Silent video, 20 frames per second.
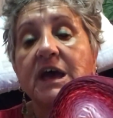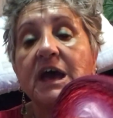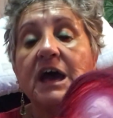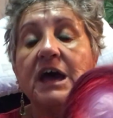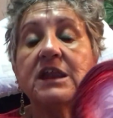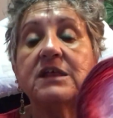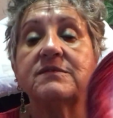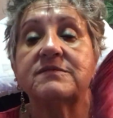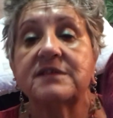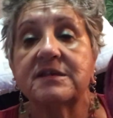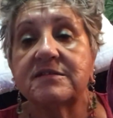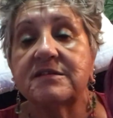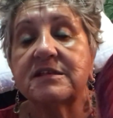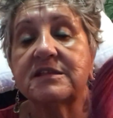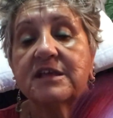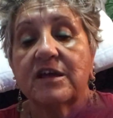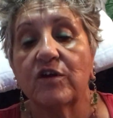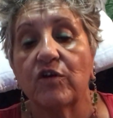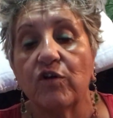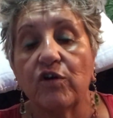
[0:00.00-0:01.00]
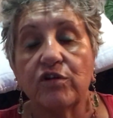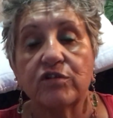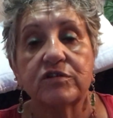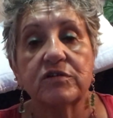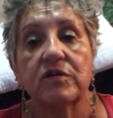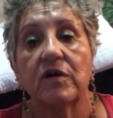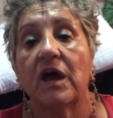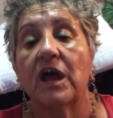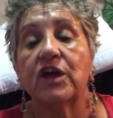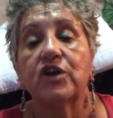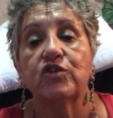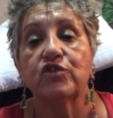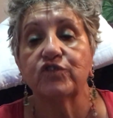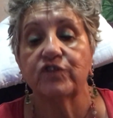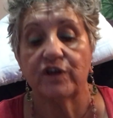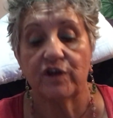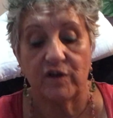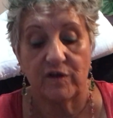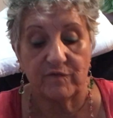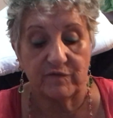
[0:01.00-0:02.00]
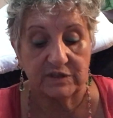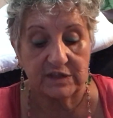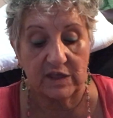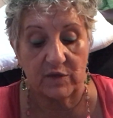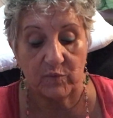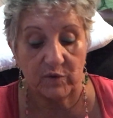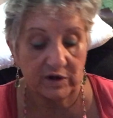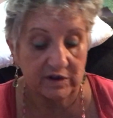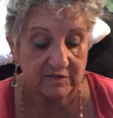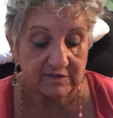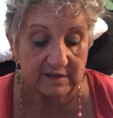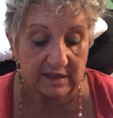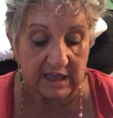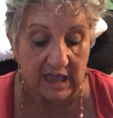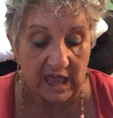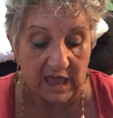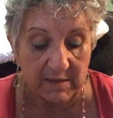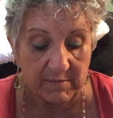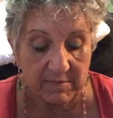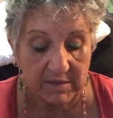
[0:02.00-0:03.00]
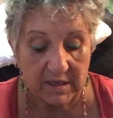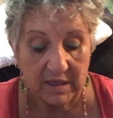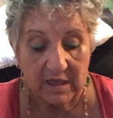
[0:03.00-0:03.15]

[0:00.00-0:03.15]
And it says a ticket holder. I go there every day when it's a game